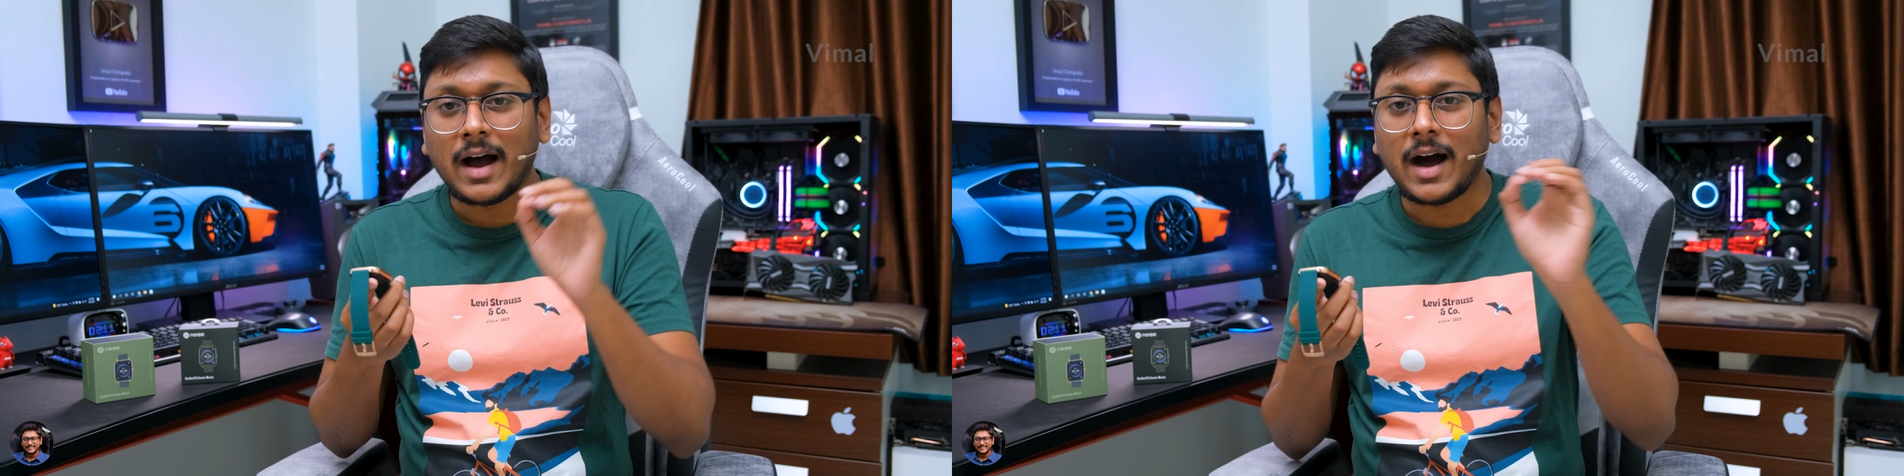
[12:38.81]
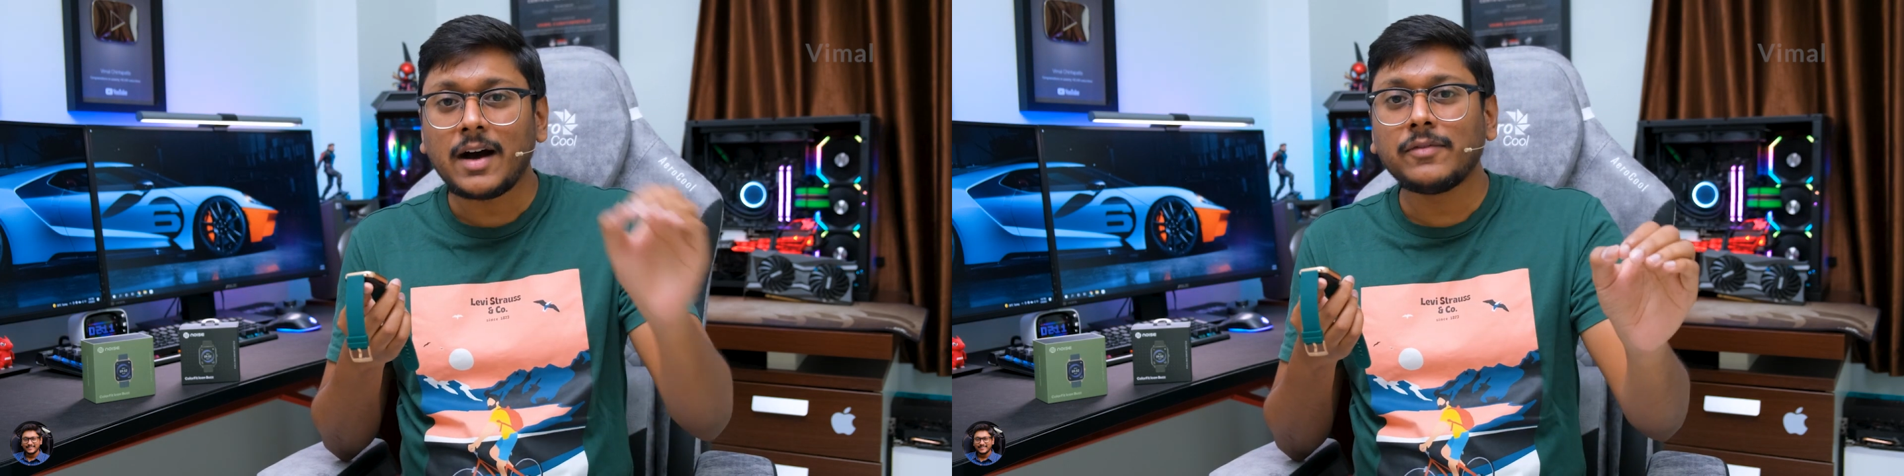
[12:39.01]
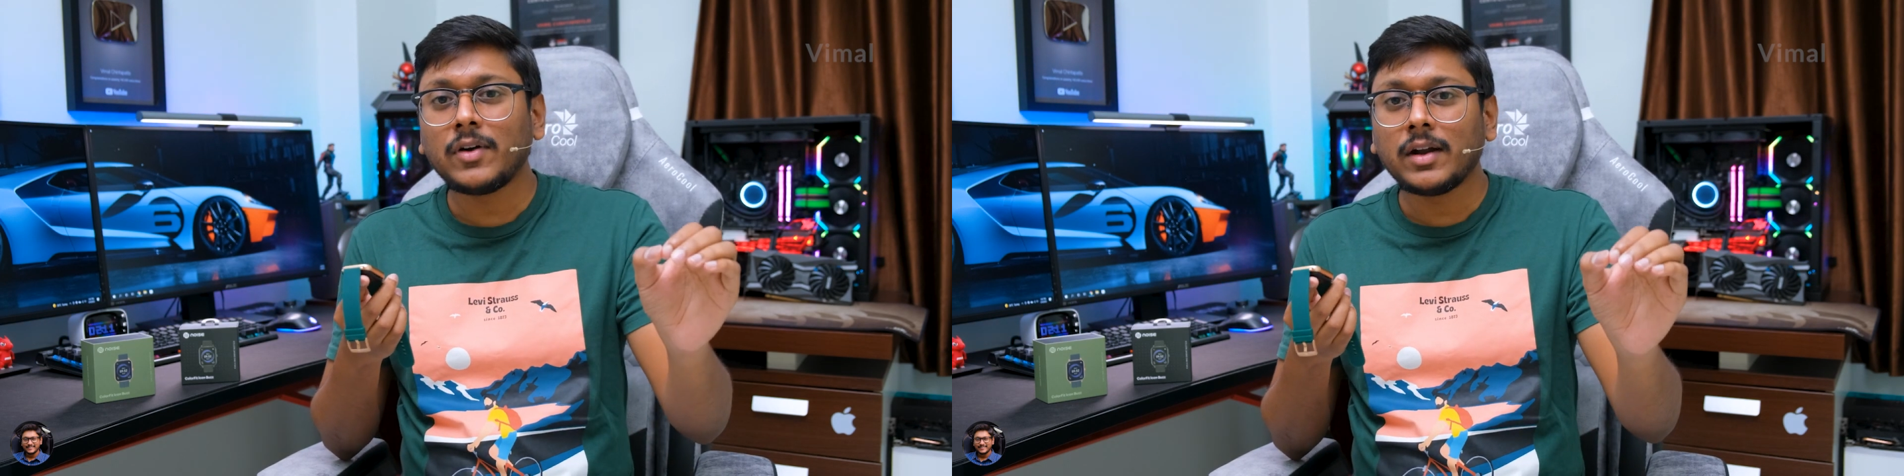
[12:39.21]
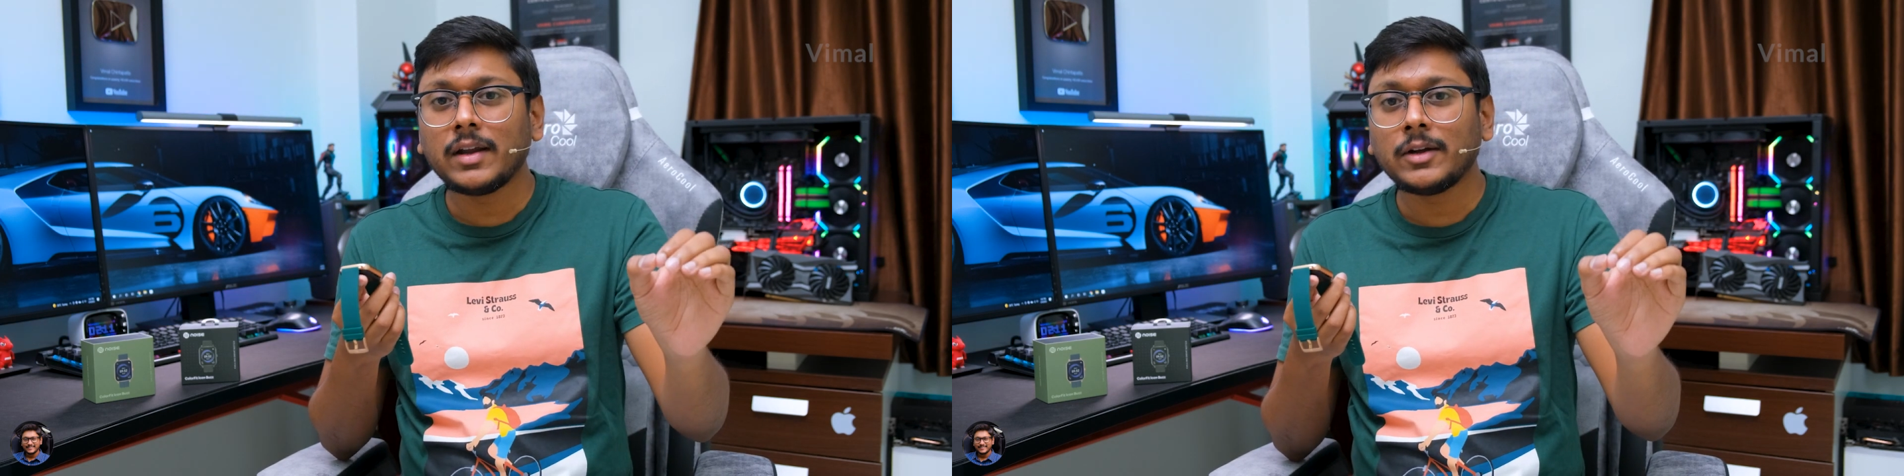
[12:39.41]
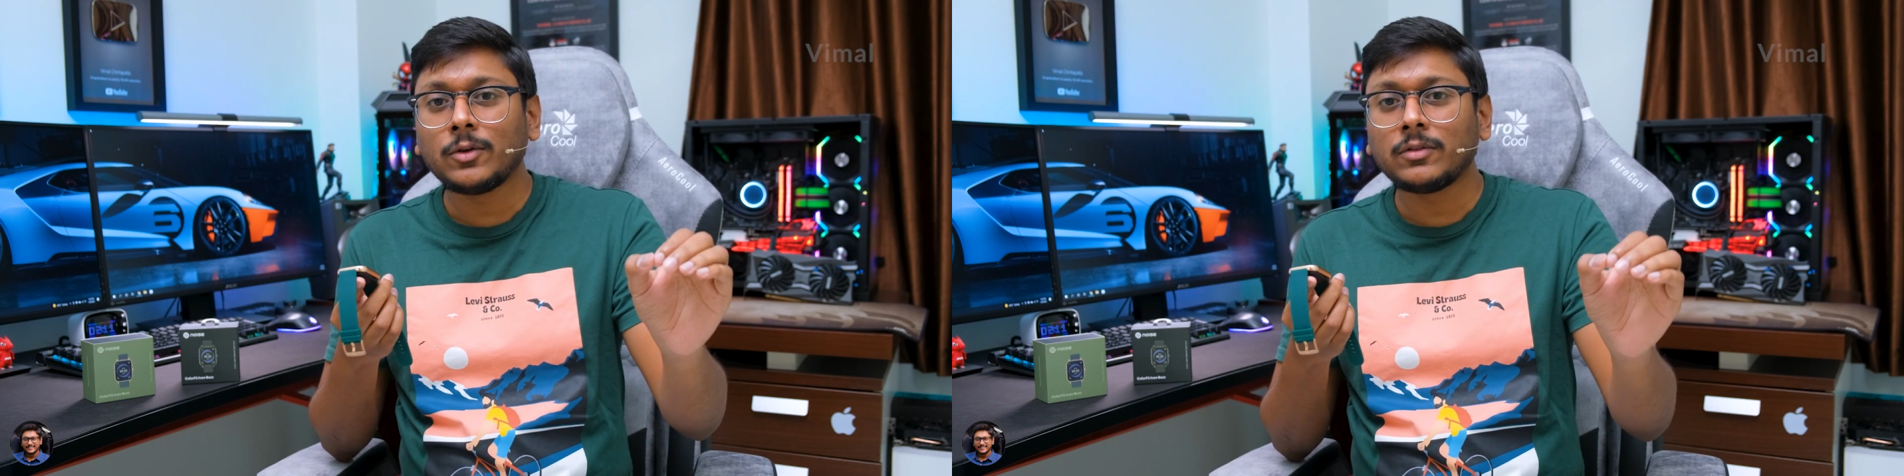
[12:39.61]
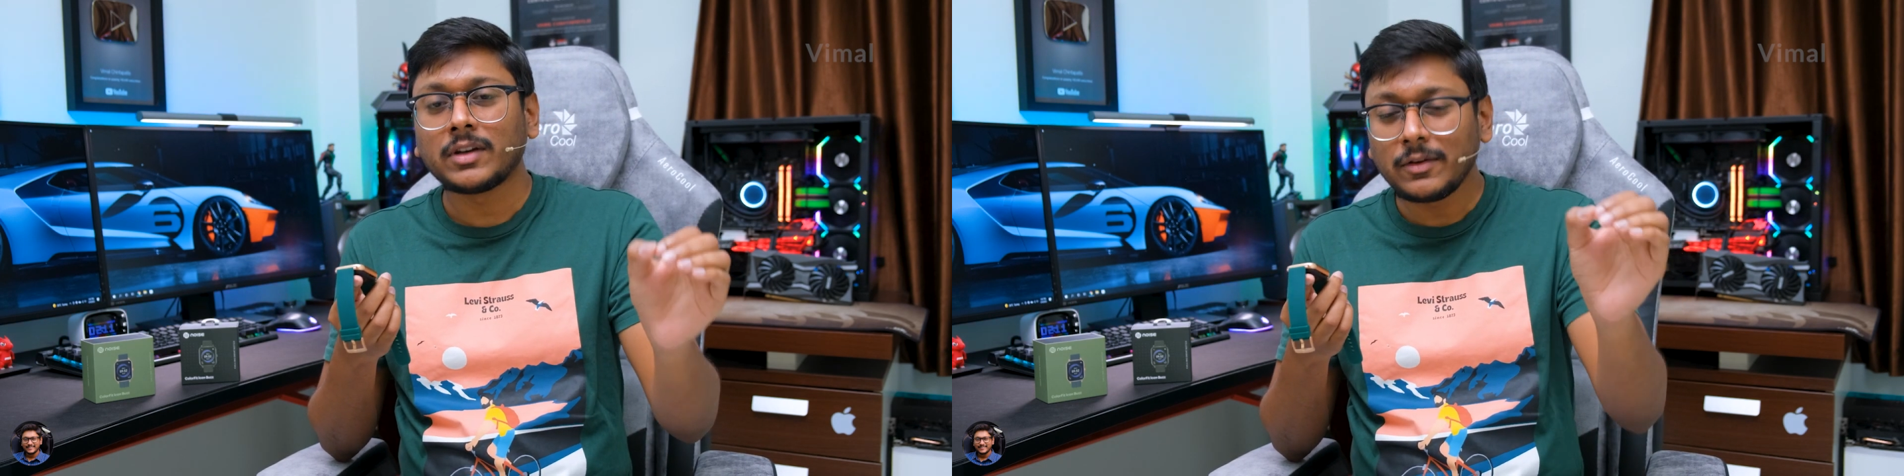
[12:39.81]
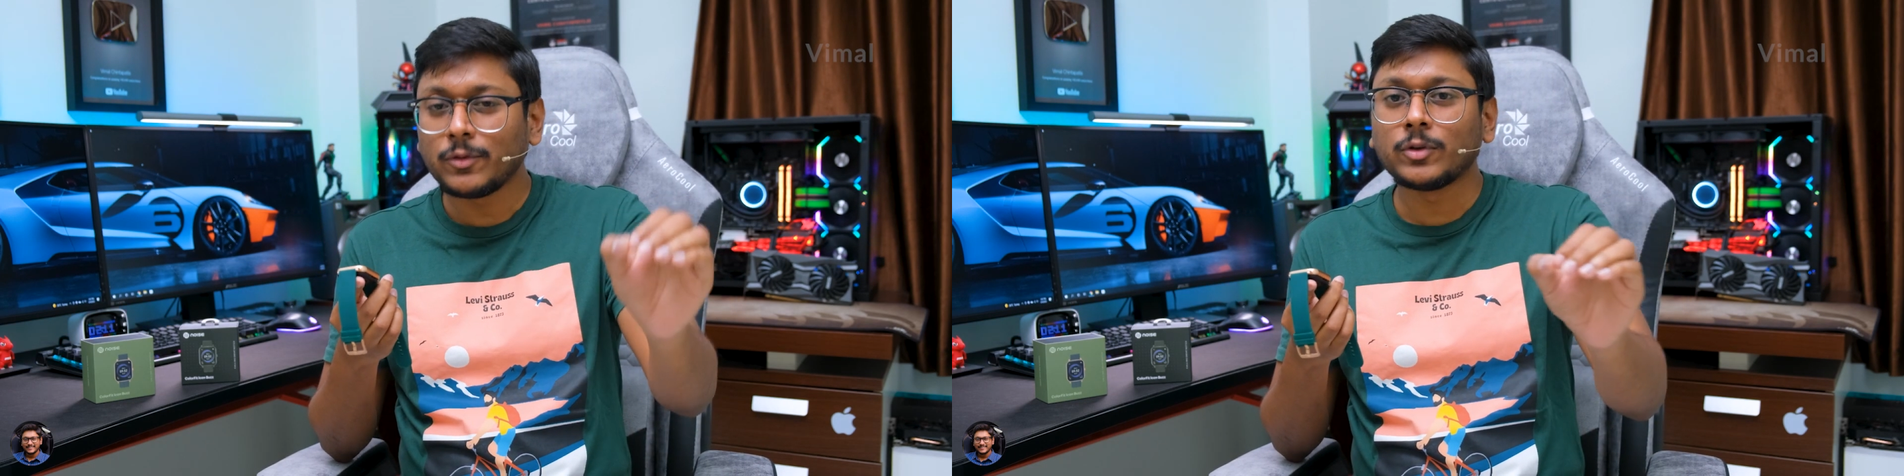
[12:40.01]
half a day to three